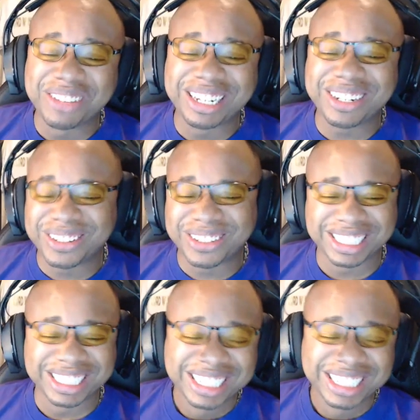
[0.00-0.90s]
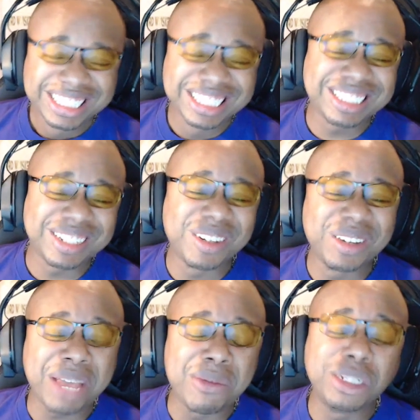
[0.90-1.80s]
lord, the solo
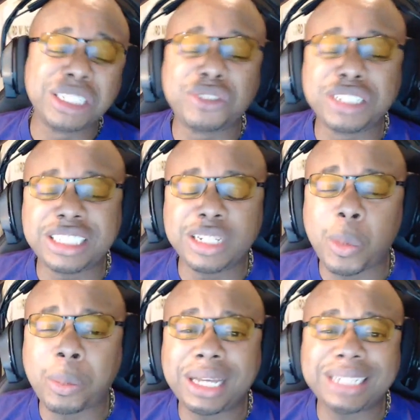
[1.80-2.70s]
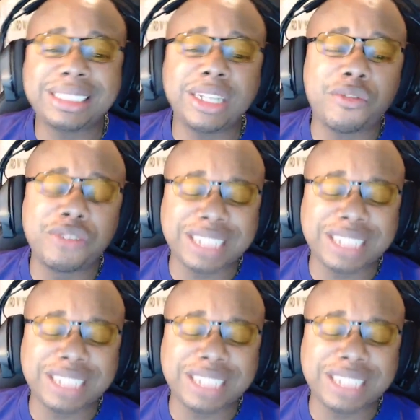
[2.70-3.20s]
gamer who lives for the single player selfish